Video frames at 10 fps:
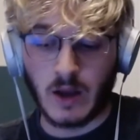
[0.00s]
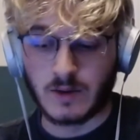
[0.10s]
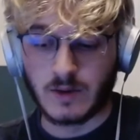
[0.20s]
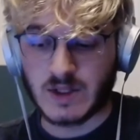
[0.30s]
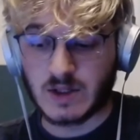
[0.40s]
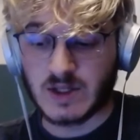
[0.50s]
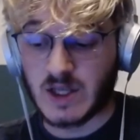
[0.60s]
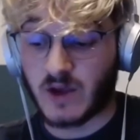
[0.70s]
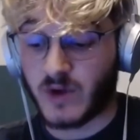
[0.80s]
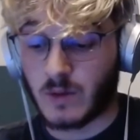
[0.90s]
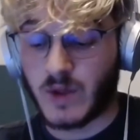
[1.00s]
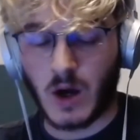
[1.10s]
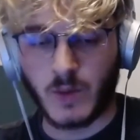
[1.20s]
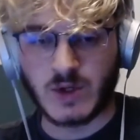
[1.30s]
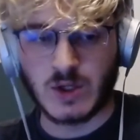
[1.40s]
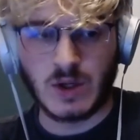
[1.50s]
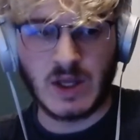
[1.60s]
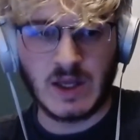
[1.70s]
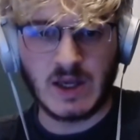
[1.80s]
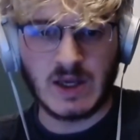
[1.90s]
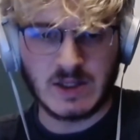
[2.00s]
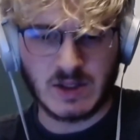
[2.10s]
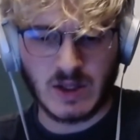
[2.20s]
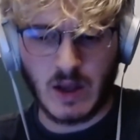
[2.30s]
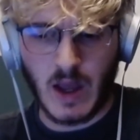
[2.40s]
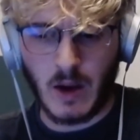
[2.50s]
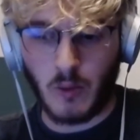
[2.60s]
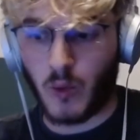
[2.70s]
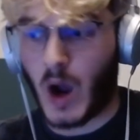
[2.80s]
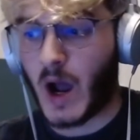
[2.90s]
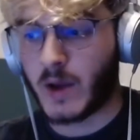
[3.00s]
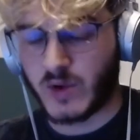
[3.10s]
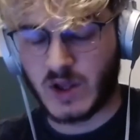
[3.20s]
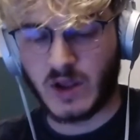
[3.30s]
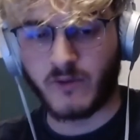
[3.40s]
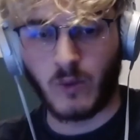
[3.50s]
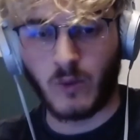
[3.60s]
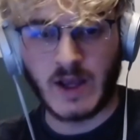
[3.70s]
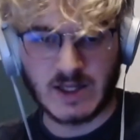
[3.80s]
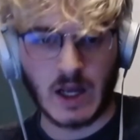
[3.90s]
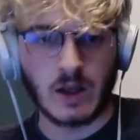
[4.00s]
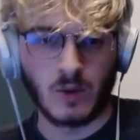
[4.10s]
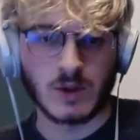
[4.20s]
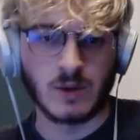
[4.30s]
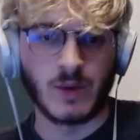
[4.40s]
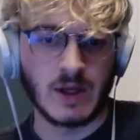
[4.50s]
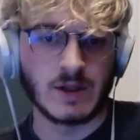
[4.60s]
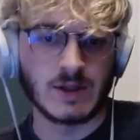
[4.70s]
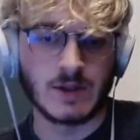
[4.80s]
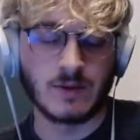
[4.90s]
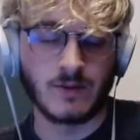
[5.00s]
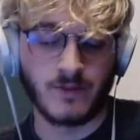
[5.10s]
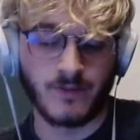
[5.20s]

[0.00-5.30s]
And to give him that opportunity is, I believe, exactly what Tope needs.